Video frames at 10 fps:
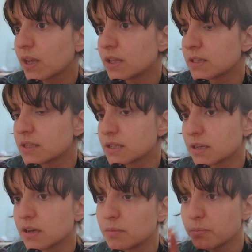
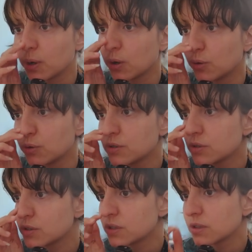Insta
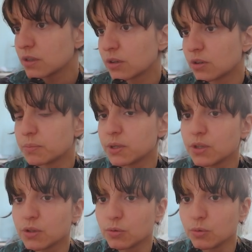post. Could be
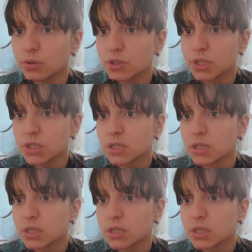cute.